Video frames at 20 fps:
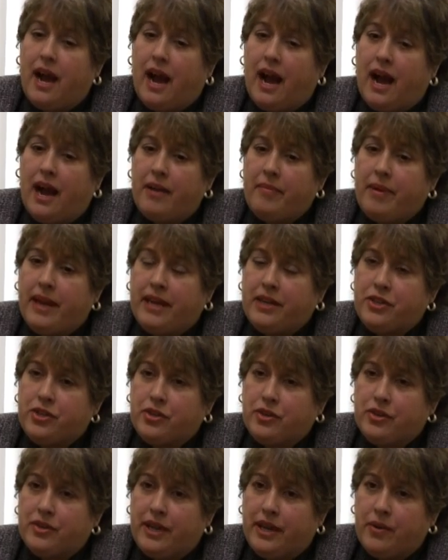I made
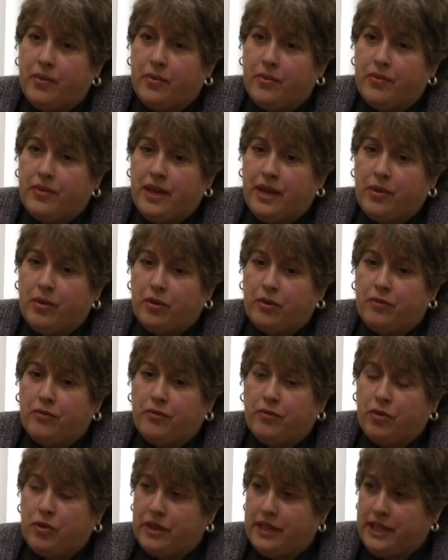sure that they were
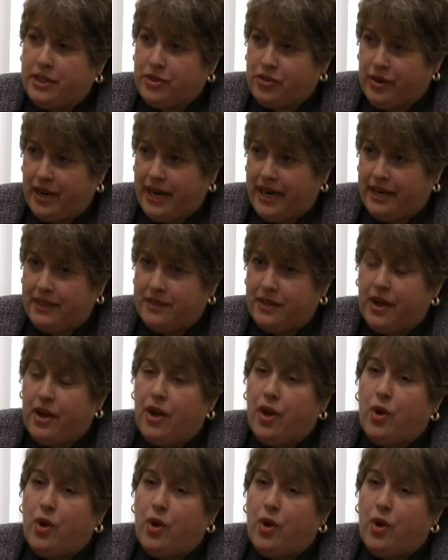fully trained.